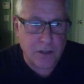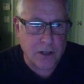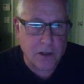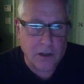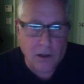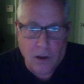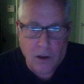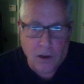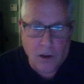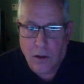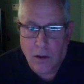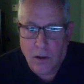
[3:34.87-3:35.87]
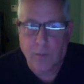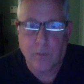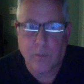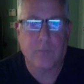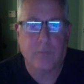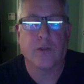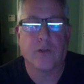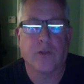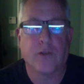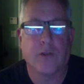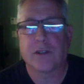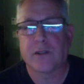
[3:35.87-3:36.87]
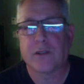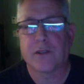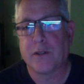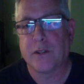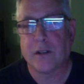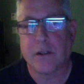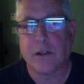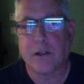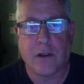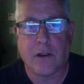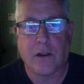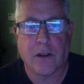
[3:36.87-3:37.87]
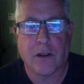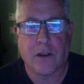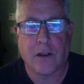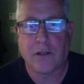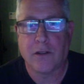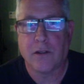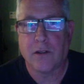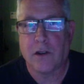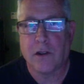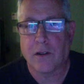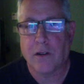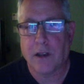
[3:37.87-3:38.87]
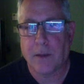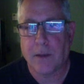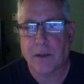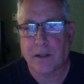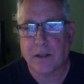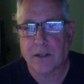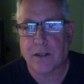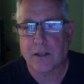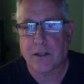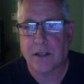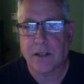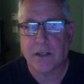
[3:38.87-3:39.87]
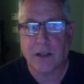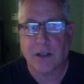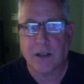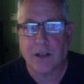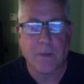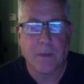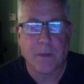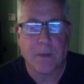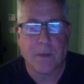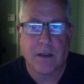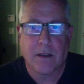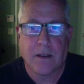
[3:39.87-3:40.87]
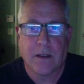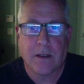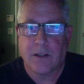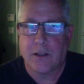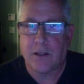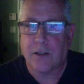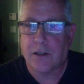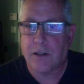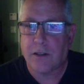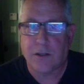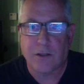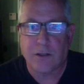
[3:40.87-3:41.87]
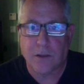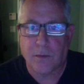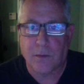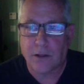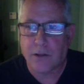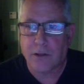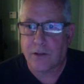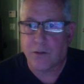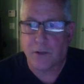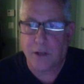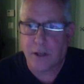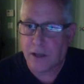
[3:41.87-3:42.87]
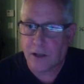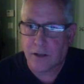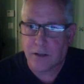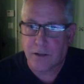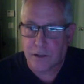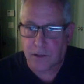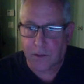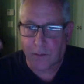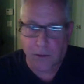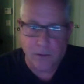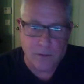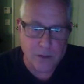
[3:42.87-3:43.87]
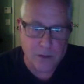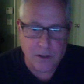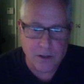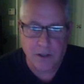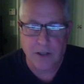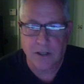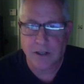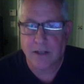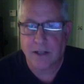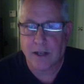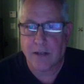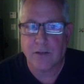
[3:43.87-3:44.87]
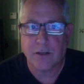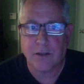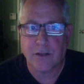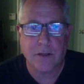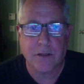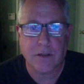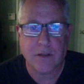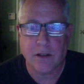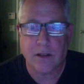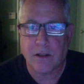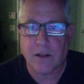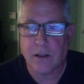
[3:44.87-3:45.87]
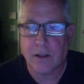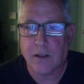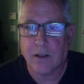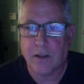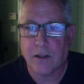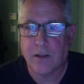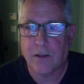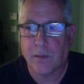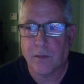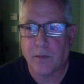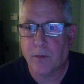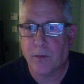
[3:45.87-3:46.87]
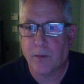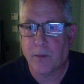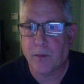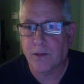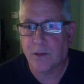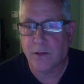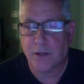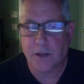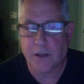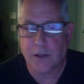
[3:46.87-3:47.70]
a long process of building a long cup like this, it takes time. You're not just going to break through this 20,000 just boom, just like that. It was a long. The big boys are involved now,